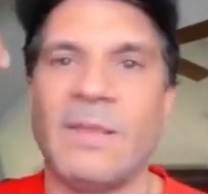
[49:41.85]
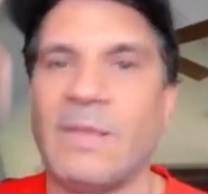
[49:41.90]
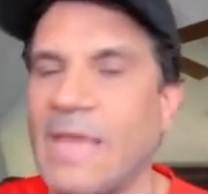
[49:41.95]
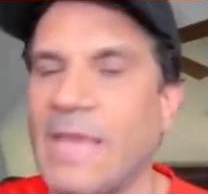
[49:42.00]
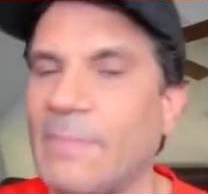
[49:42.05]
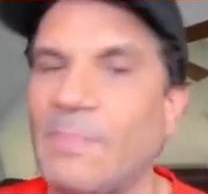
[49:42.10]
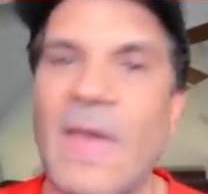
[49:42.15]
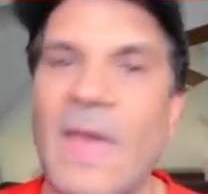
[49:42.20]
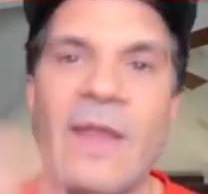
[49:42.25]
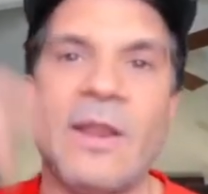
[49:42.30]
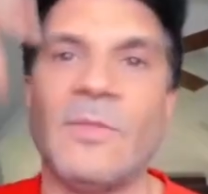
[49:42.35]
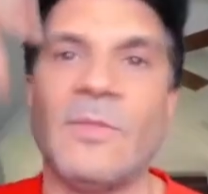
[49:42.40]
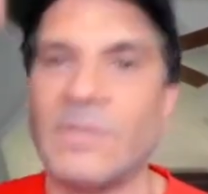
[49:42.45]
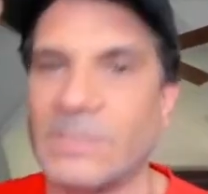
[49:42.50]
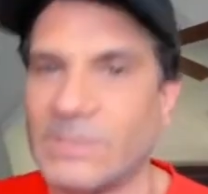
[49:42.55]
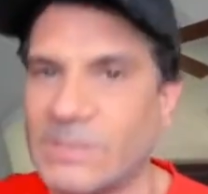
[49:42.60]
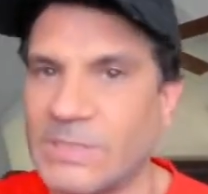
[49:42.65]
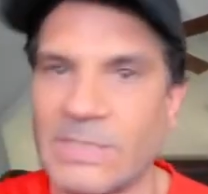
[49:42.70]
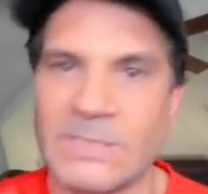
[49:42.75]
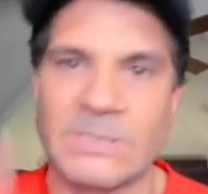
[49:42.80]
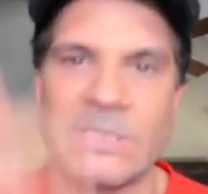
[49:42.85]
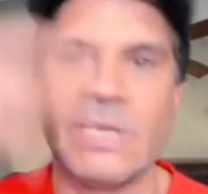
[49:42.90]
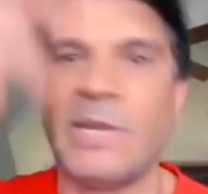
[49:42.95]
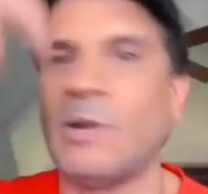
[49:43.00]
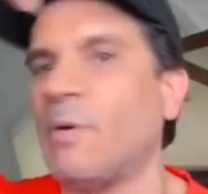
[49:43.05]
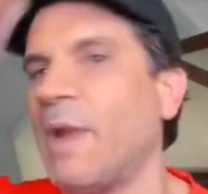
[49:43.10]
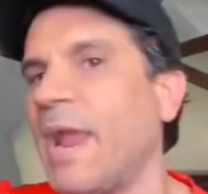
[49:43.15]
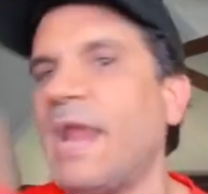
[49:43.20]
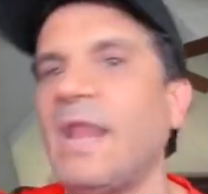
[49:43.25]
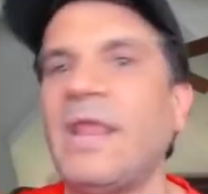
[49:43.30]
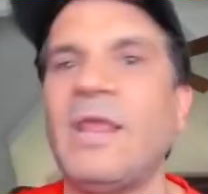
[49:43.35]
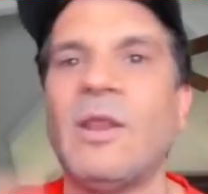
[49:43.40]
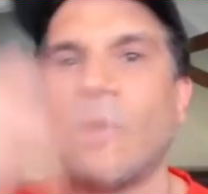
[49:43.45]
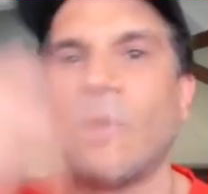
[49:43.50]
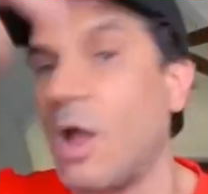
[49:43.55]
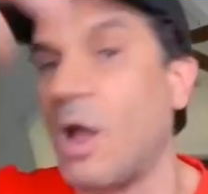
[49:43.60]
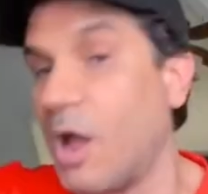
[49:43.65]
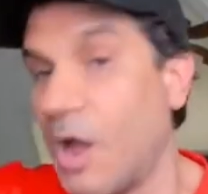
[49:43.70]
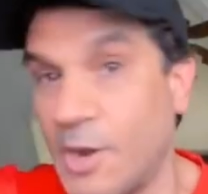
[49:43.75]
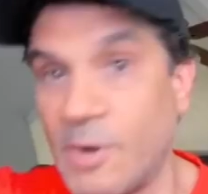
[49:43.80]
get that other 60 or 80 or
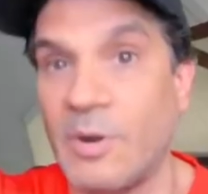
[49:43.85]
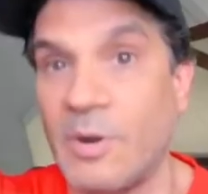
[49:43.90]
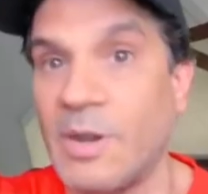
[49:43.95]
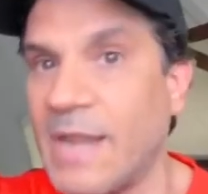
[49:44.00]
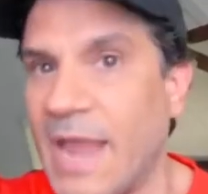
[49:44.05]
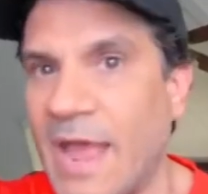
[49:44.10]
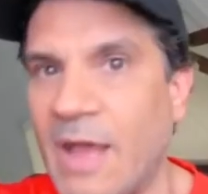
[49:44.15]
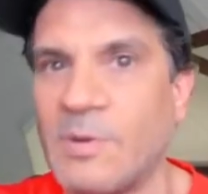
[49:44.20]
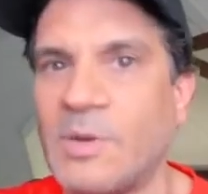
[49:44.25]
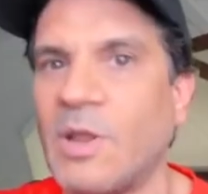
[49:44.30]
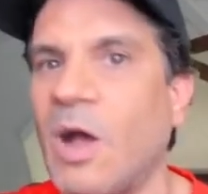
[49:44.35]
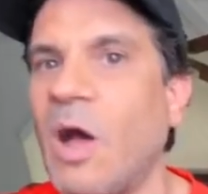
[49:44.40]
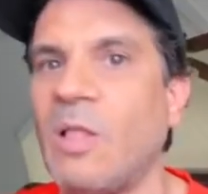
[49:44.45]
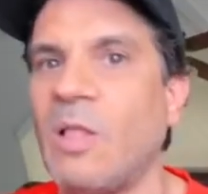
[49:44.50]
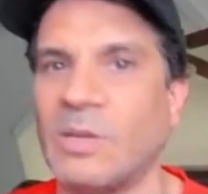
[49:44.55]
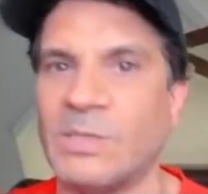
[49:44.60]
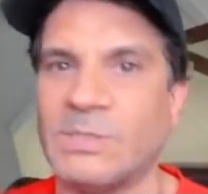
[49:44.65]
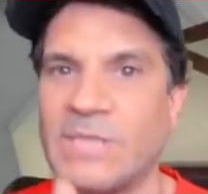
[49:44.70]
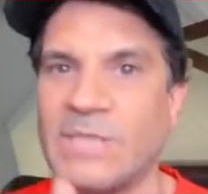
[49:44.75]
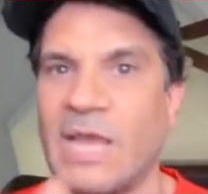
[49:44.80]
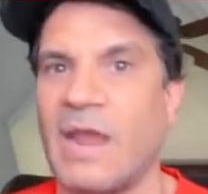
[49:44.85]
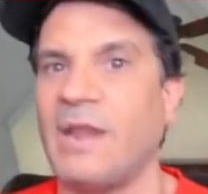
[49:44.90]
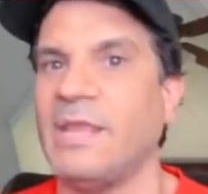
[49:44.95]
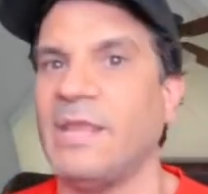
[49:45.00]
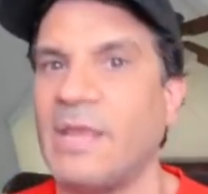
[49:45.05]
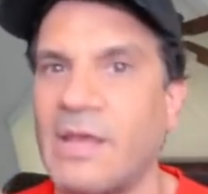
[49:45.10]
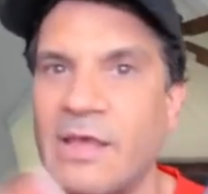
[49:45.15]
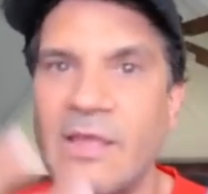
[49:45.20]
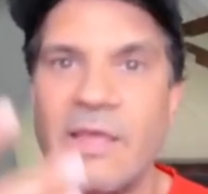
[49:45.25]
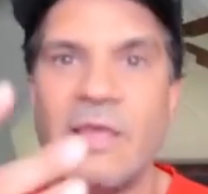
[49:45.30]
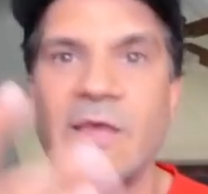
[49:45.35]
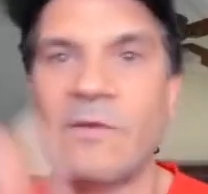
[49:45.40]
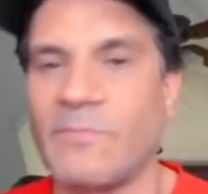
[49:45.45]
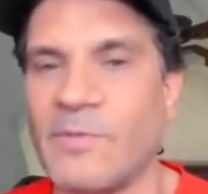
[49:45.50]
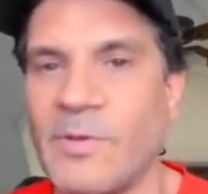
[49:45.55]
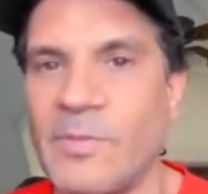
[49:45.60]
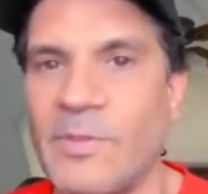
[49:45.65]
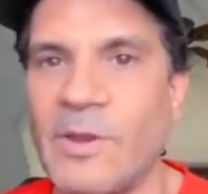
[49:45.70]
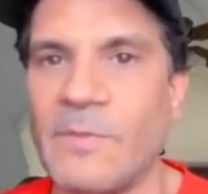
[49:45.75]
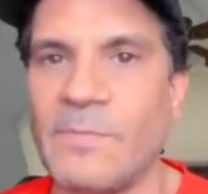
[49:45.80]
100 now dollars out of you
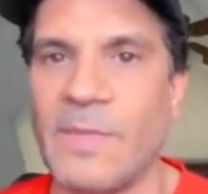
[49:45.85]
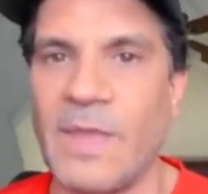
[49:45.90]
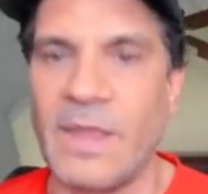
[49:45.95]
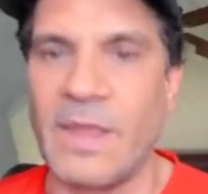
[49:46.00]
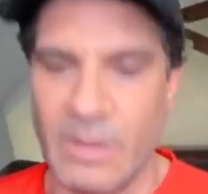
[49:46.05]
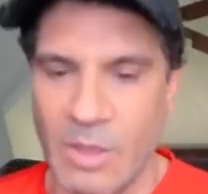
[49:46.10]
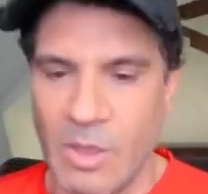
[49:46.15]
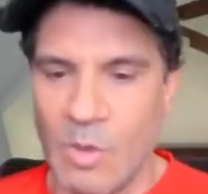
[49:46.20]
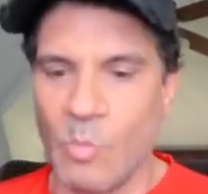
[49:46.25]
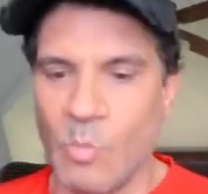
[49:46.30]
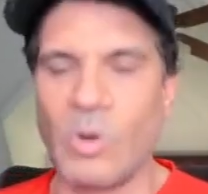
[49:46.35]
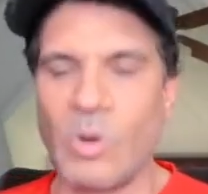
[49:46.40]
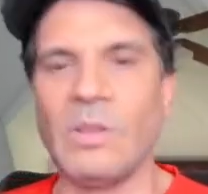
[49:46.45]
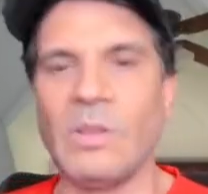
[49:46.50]
for their thing. We're